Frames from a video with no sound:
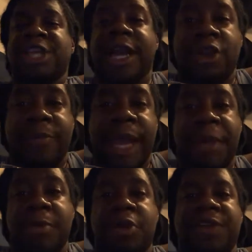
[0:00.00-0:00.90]
check out a new
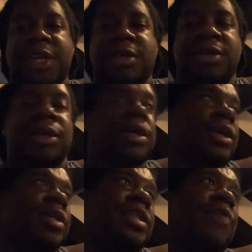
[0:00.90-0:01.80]
Batman movie.
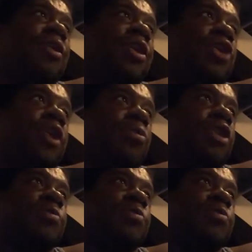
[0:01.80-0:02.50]
It's not really new anymore.